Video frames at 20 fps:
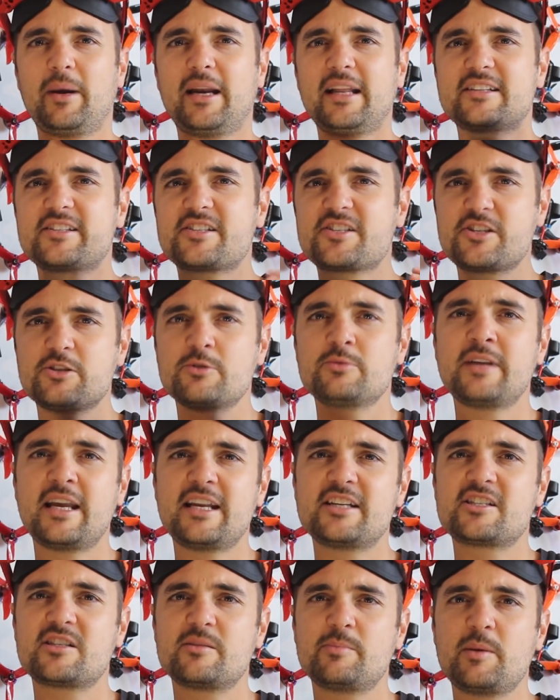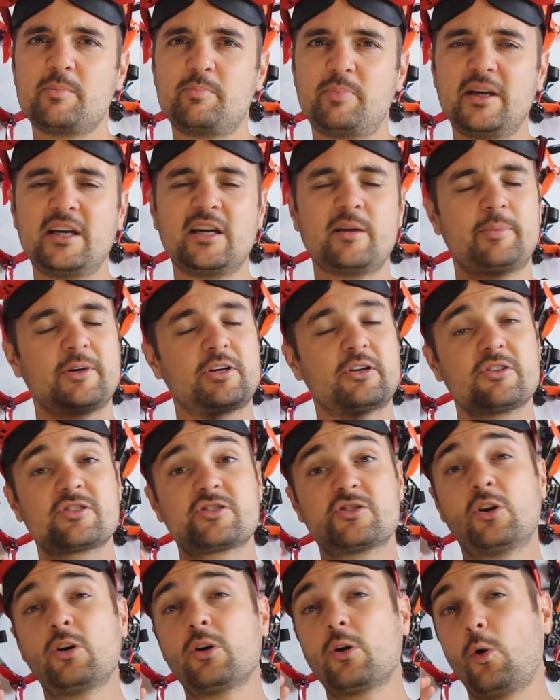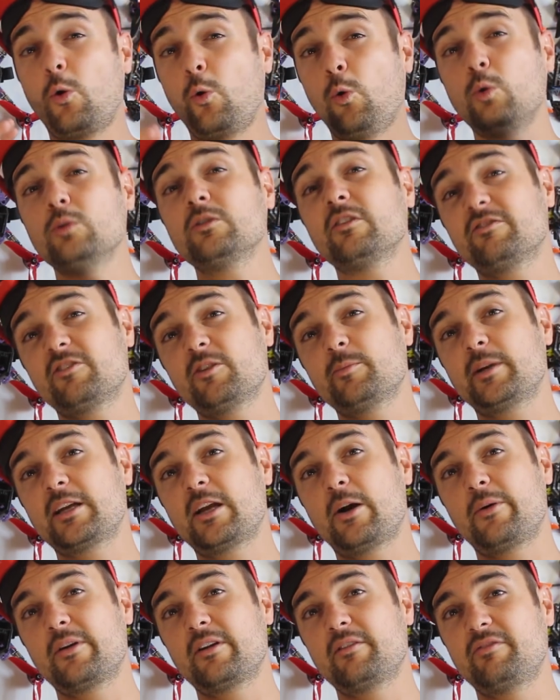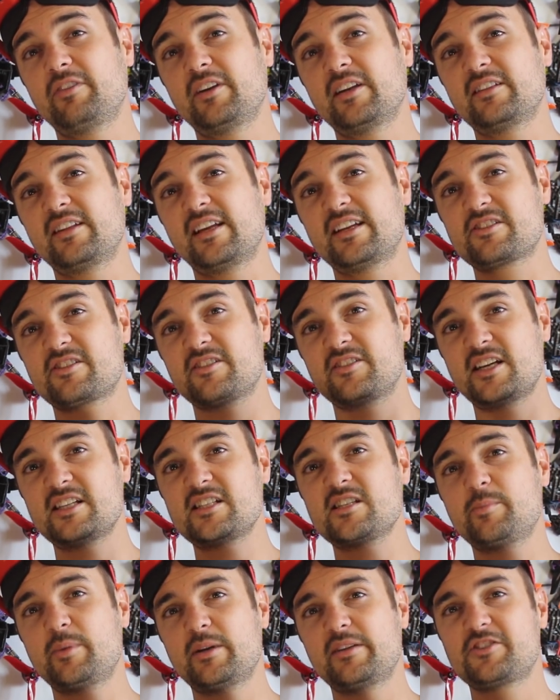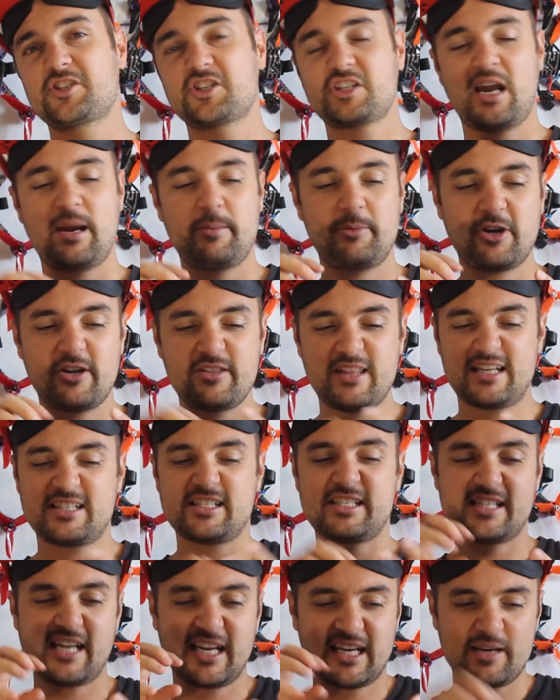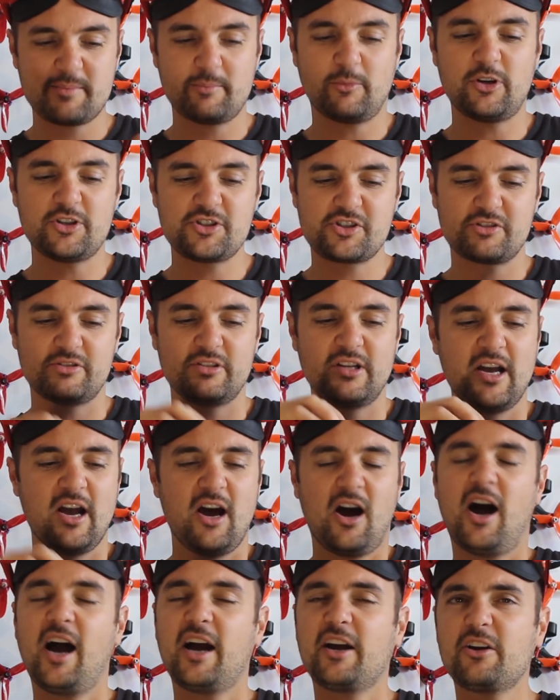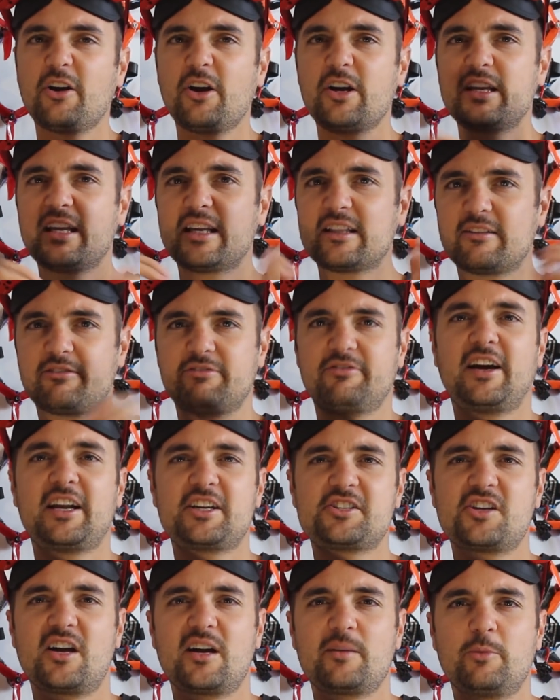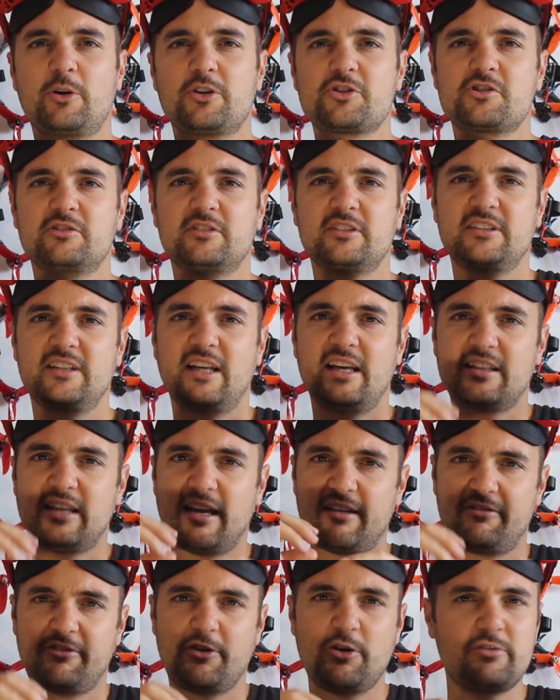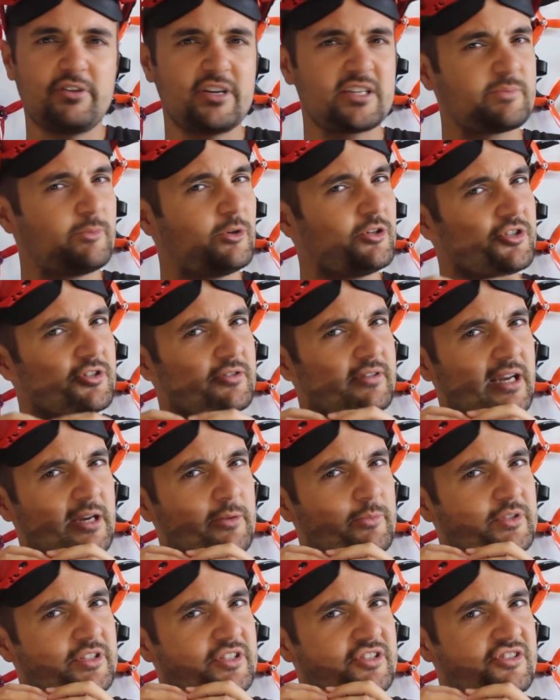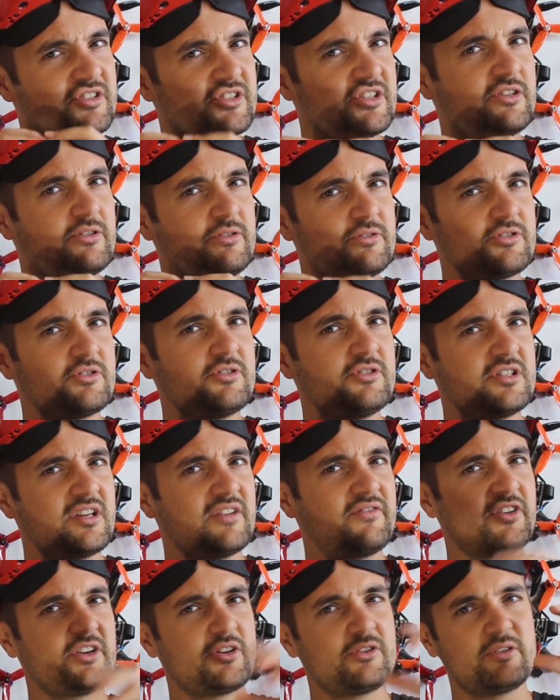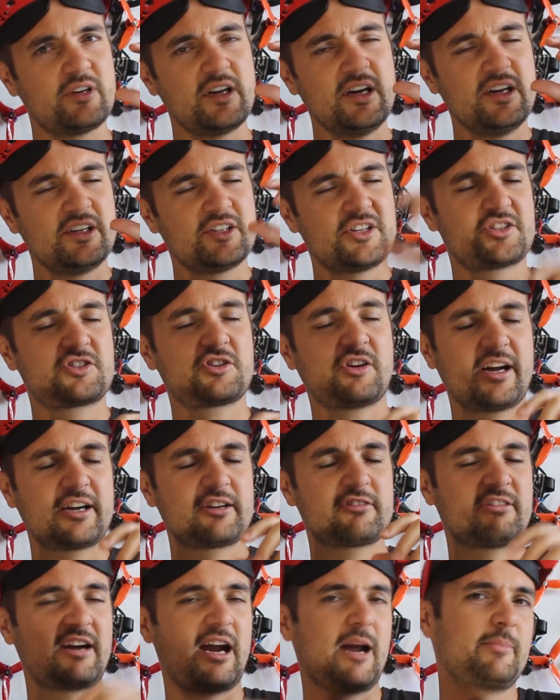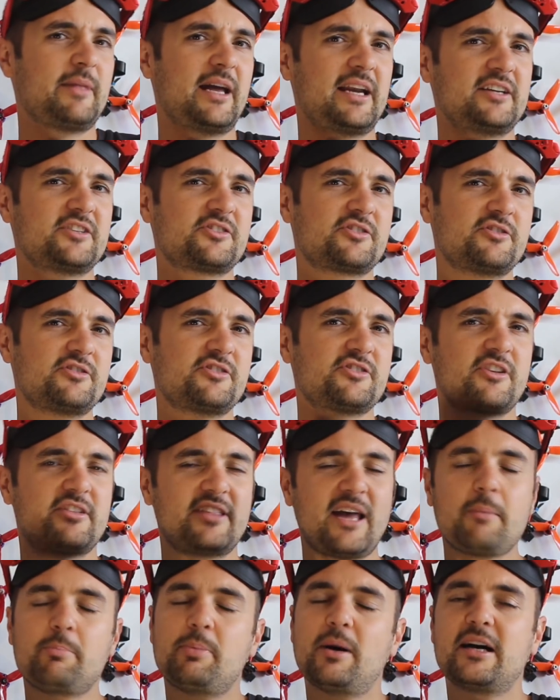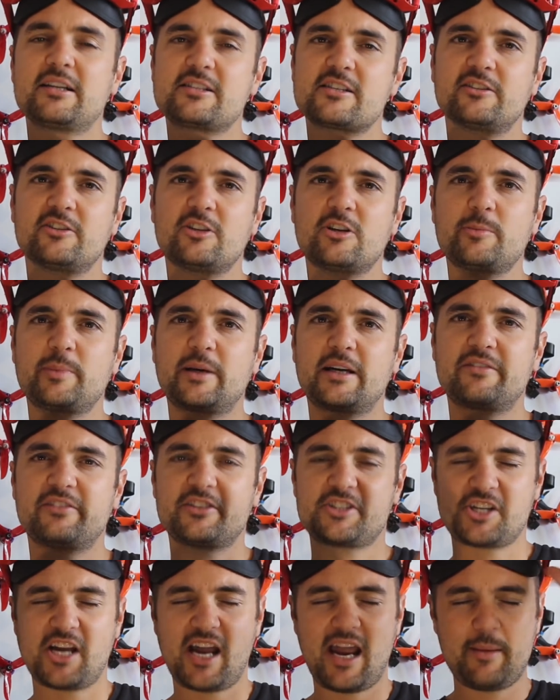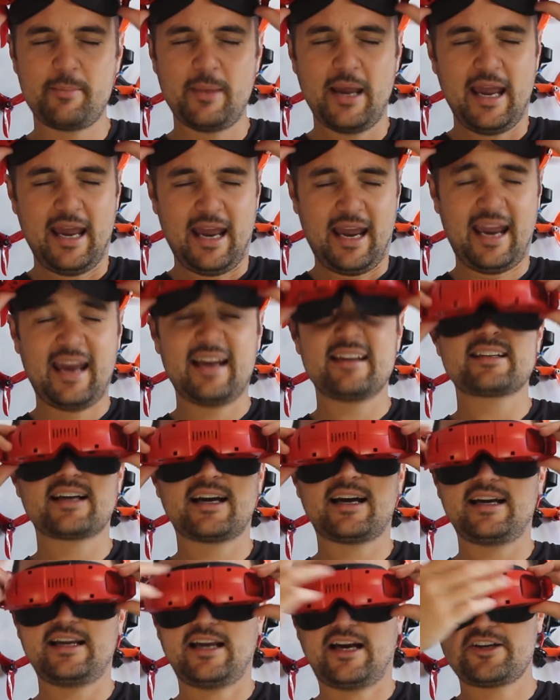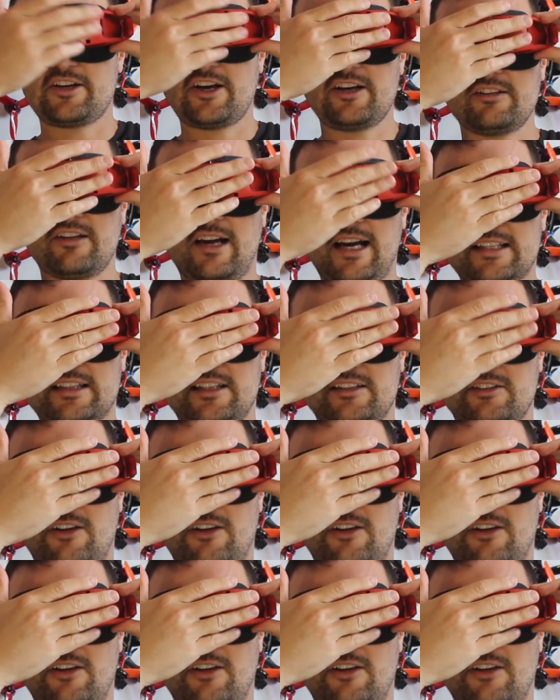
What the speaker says: but it still needs to be bigger because not all of them are going to fit in there. So that's a bit of a shame. You know, that second module, I could only get the Fat Shark module in there. That Furious module, it was still too difficult to try and cram that into. So that part's a little bit of a shame. And I don't like the